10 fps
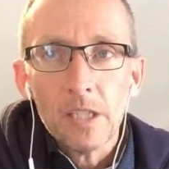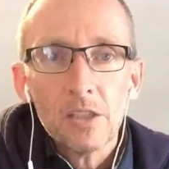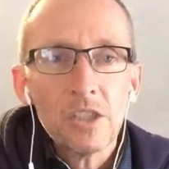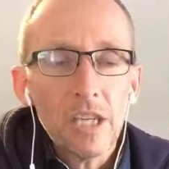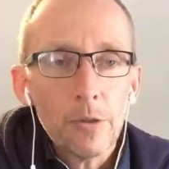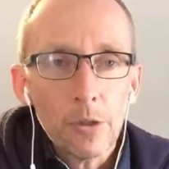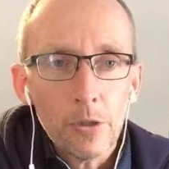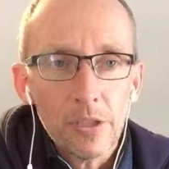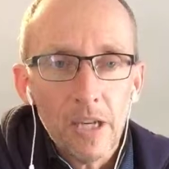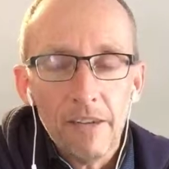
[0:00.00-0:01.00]
sell your
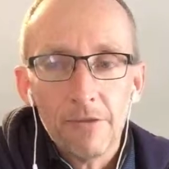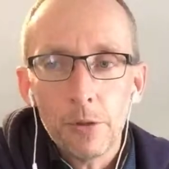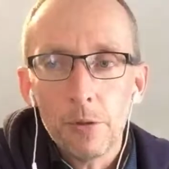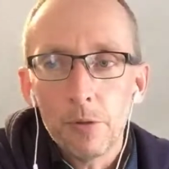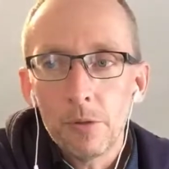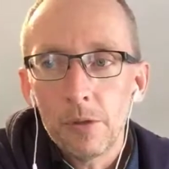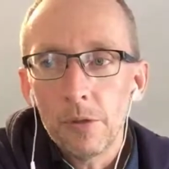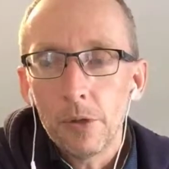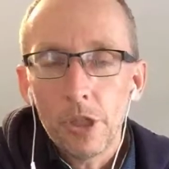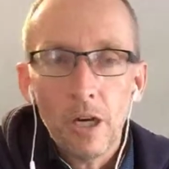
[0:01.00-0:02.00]
stuff,
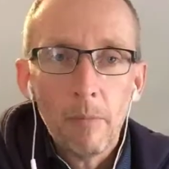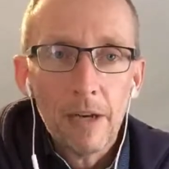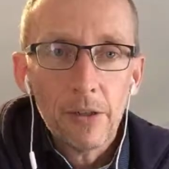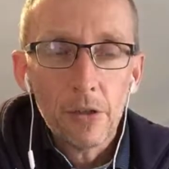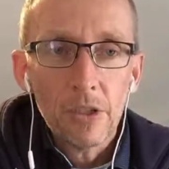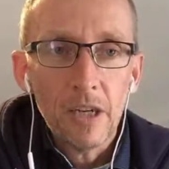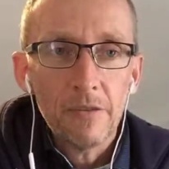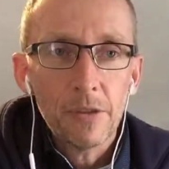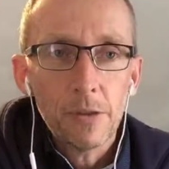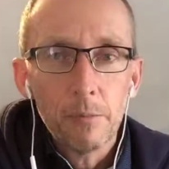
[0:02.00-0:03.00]
to share about your
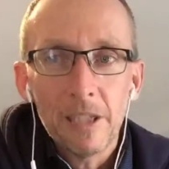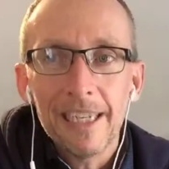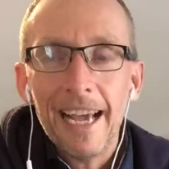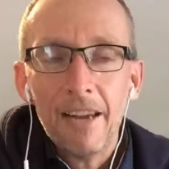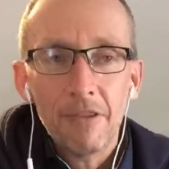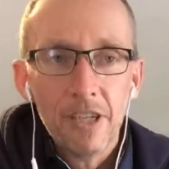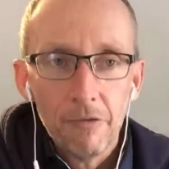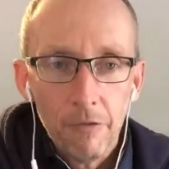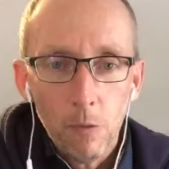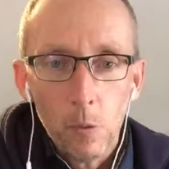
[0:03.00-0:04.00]
stuff, to be an advocate
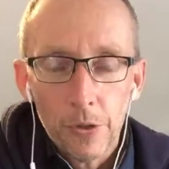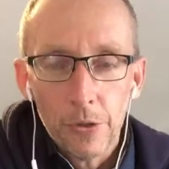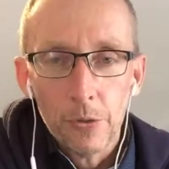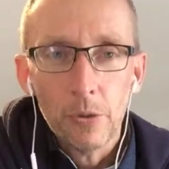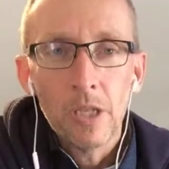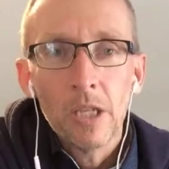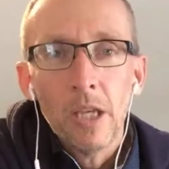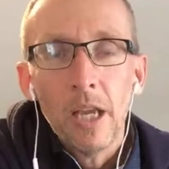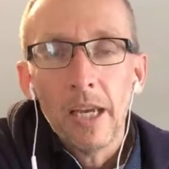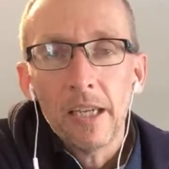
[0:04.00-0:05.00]
for you.
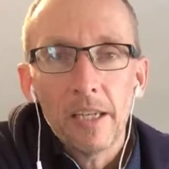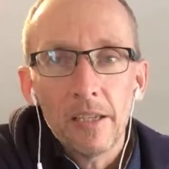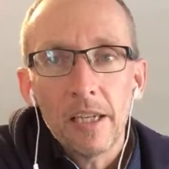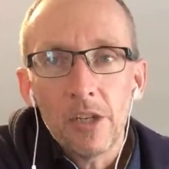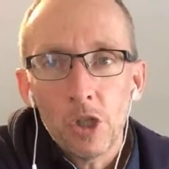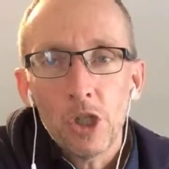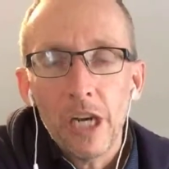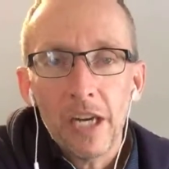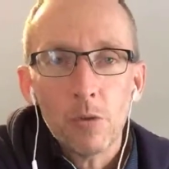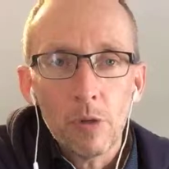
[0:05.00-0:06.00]
And in
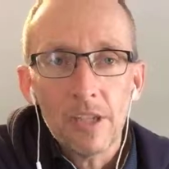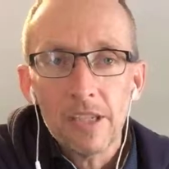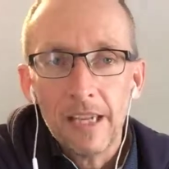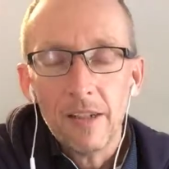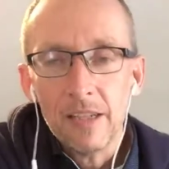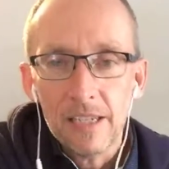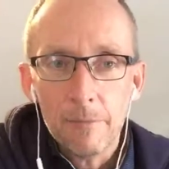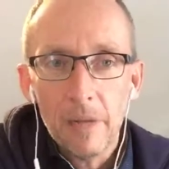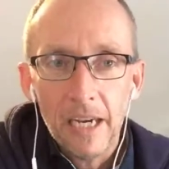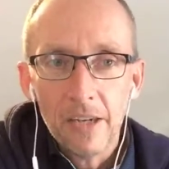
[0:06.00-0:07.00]
exchange, when a sale is
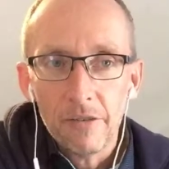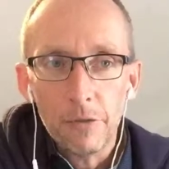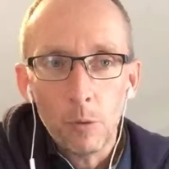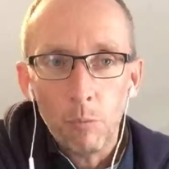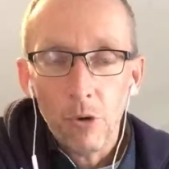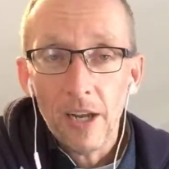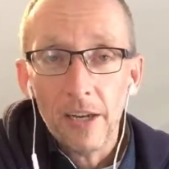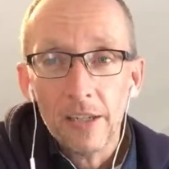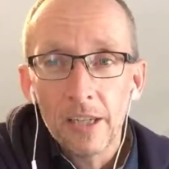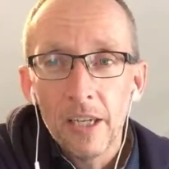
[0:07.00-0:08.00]
made of your
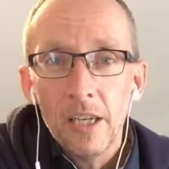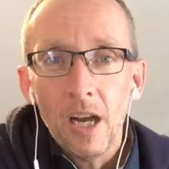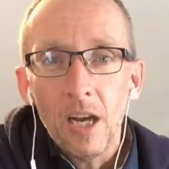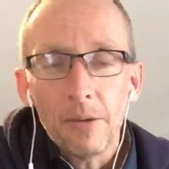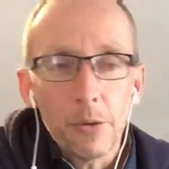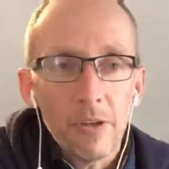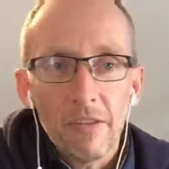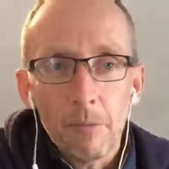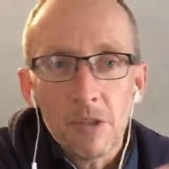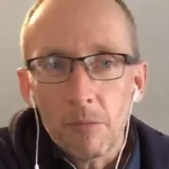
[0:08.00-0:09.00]
product, you give
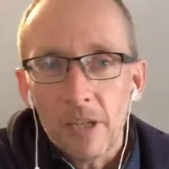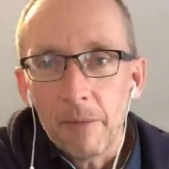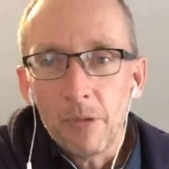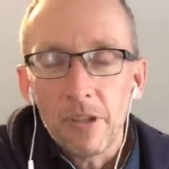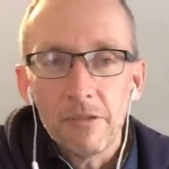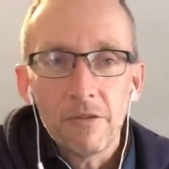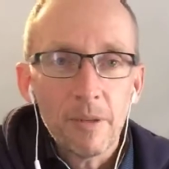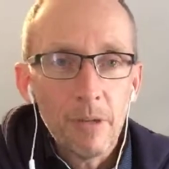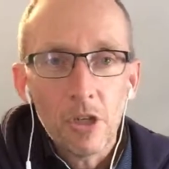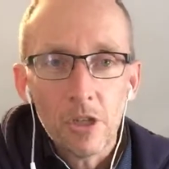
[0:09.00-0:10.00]
them some type of
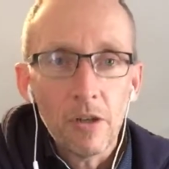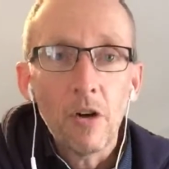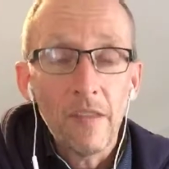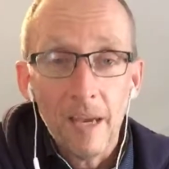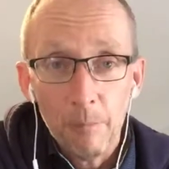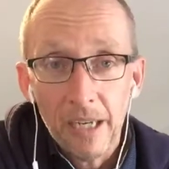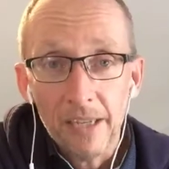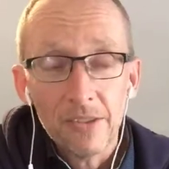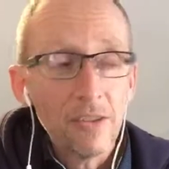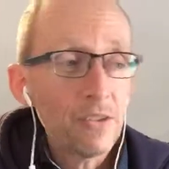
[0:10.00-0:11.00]
commission on that
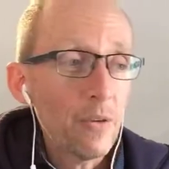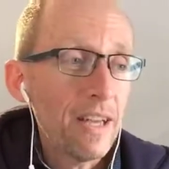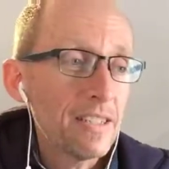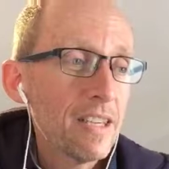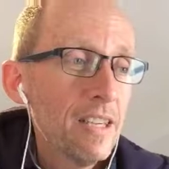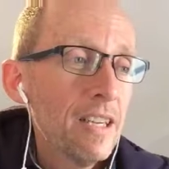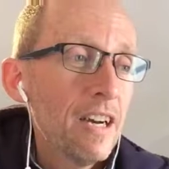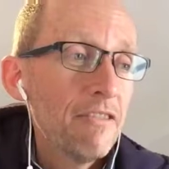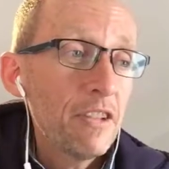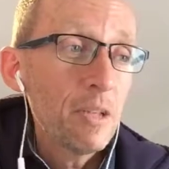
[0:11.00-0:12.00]
piece. So that's
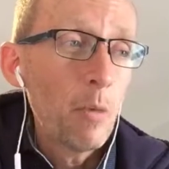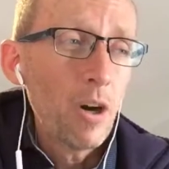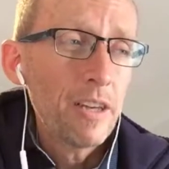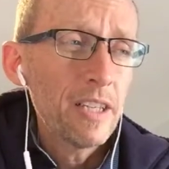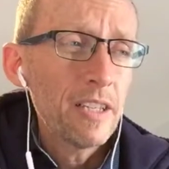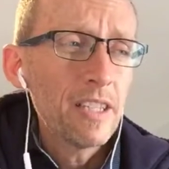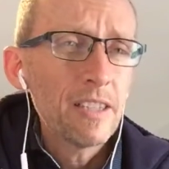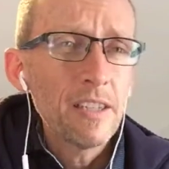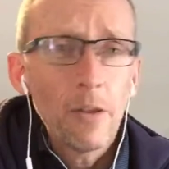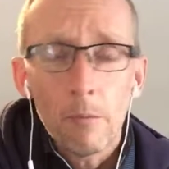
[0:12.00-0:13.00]
affiliate marketing, it's
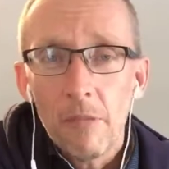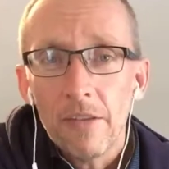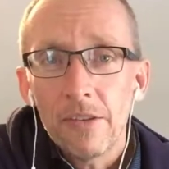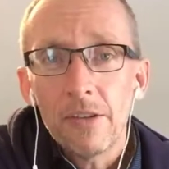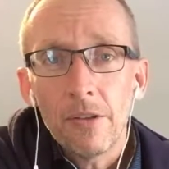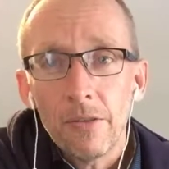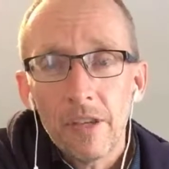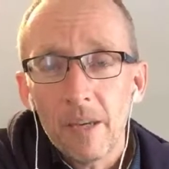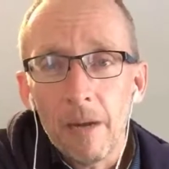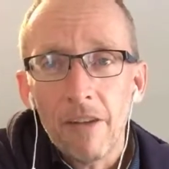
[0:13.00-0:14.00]
another method to
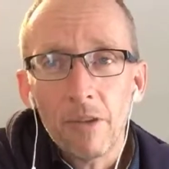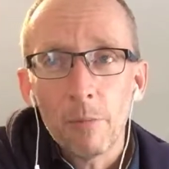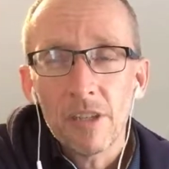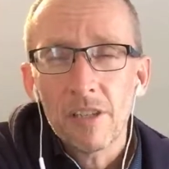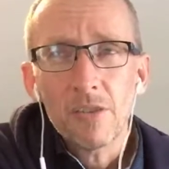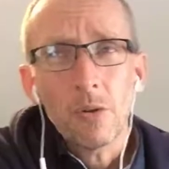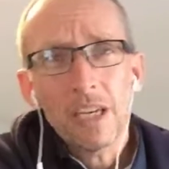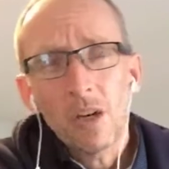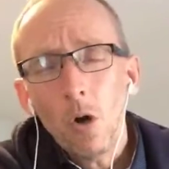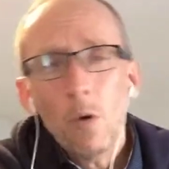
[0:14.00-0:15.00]
think about for your business. So
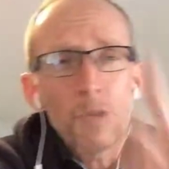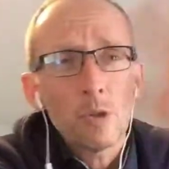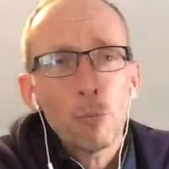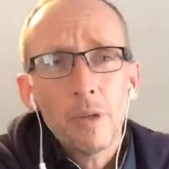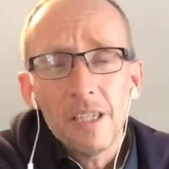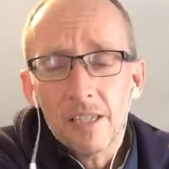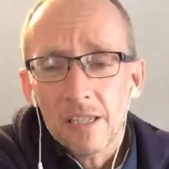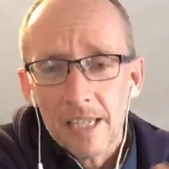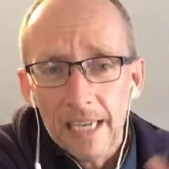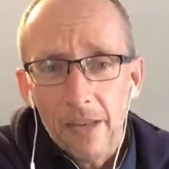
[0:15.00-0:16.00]
again, all these
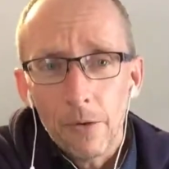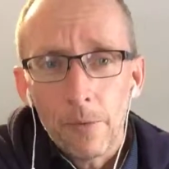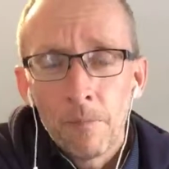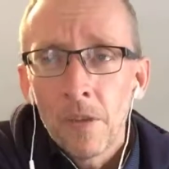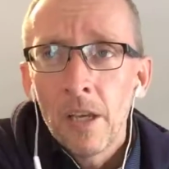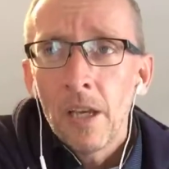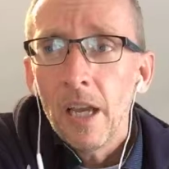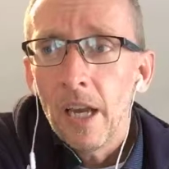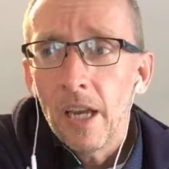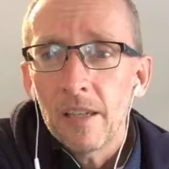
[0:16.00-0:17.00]
pieces together,
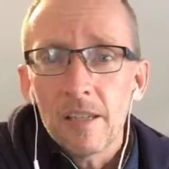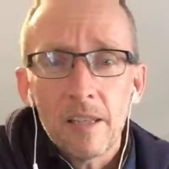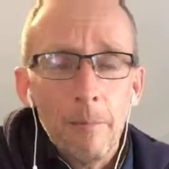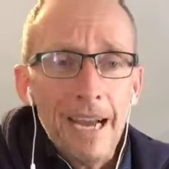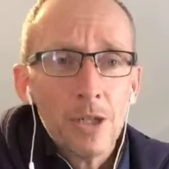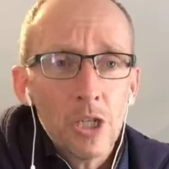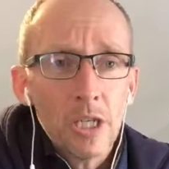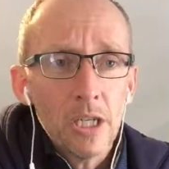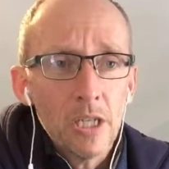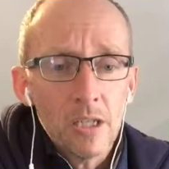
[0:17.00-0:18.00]
and the
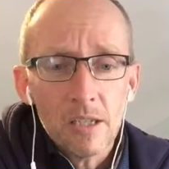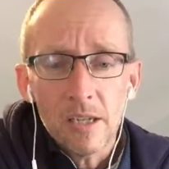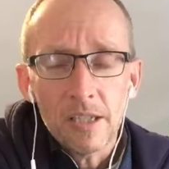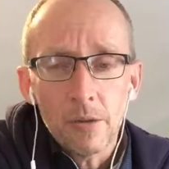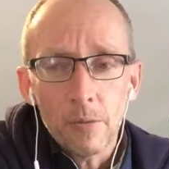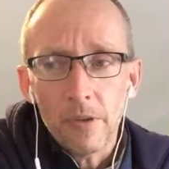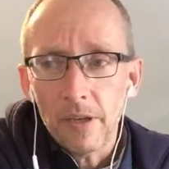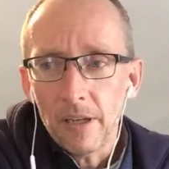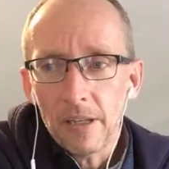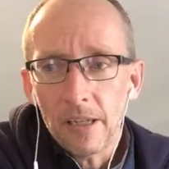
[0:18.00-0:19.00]
magic is, I
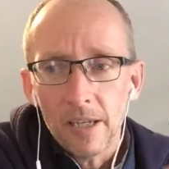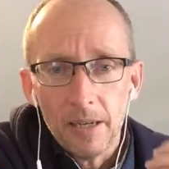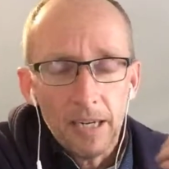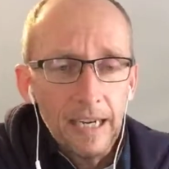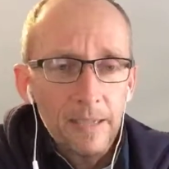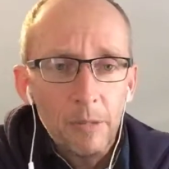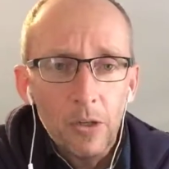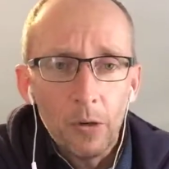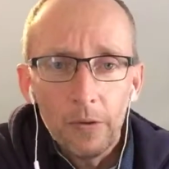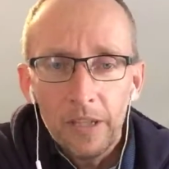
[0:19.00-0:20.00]
like to be
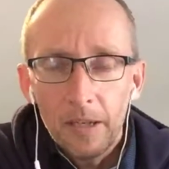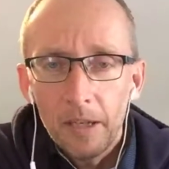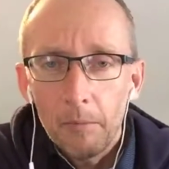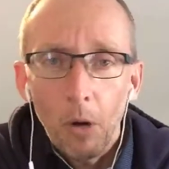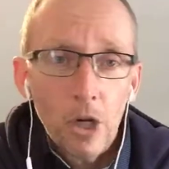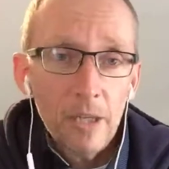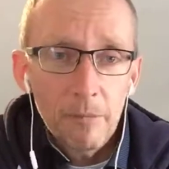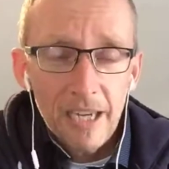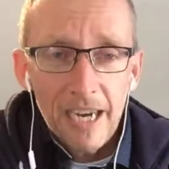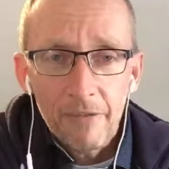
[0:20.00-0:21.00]
called the
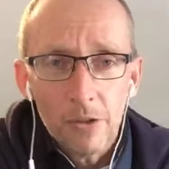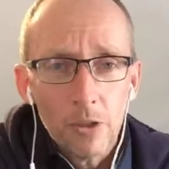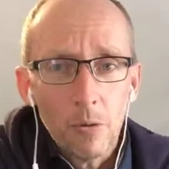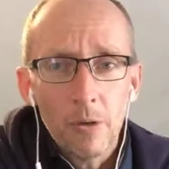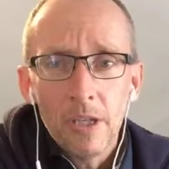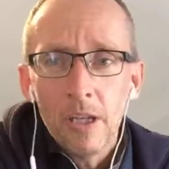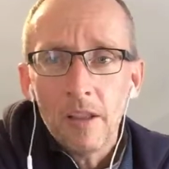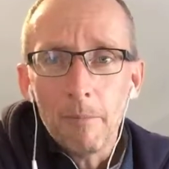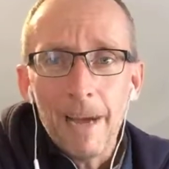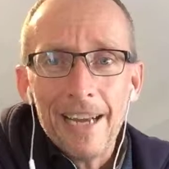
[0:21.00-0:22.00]
marketing MacGyver. So
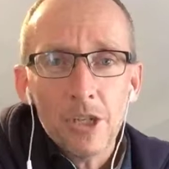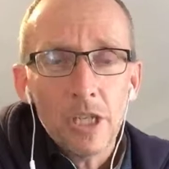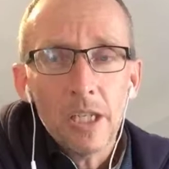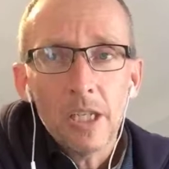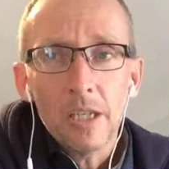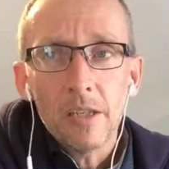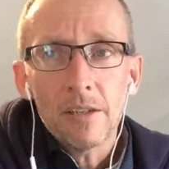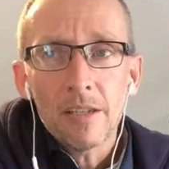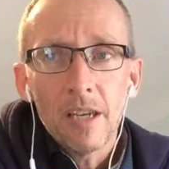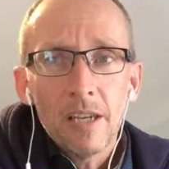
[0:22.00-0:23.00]
the magic
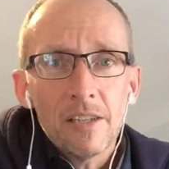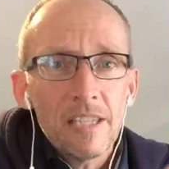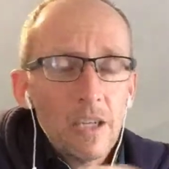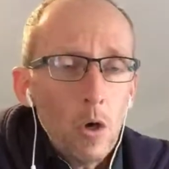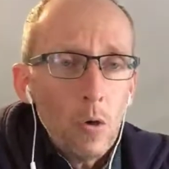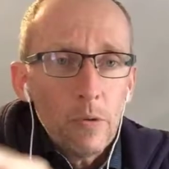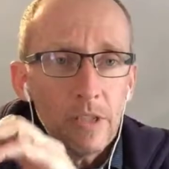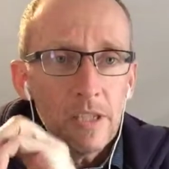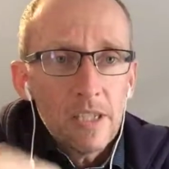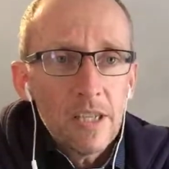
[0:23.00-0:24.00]
is seeing all
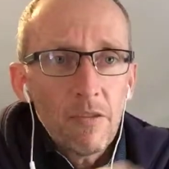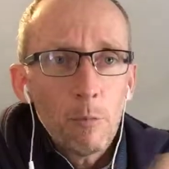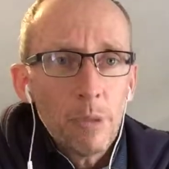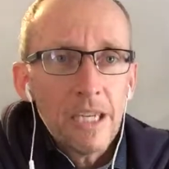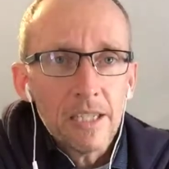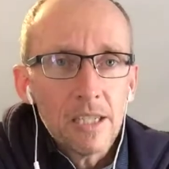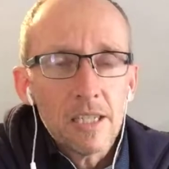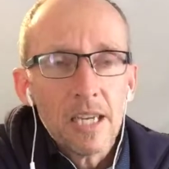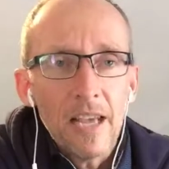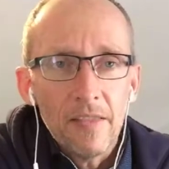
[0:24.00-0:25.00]
these different
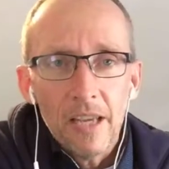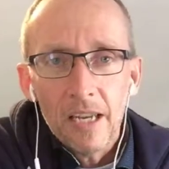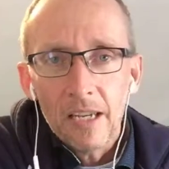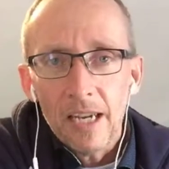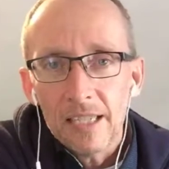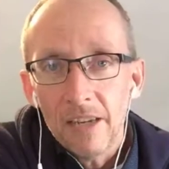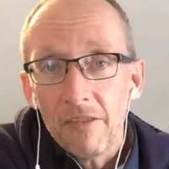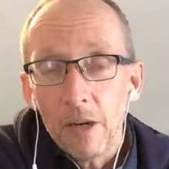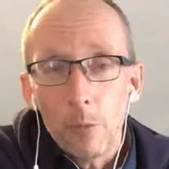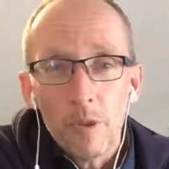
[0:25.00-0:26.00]
pieces and then
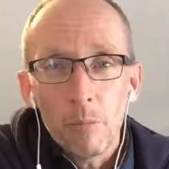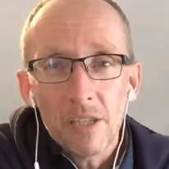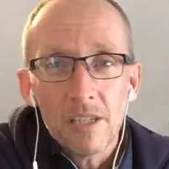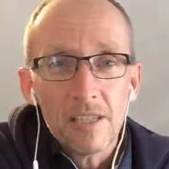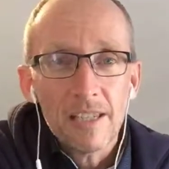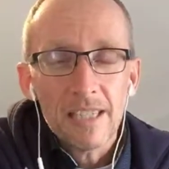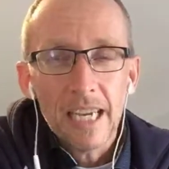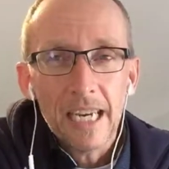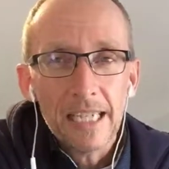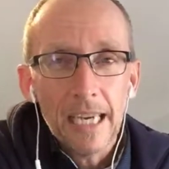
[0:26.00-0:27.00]
identifying with the business and
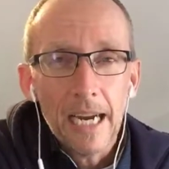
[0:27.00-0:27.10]
saying,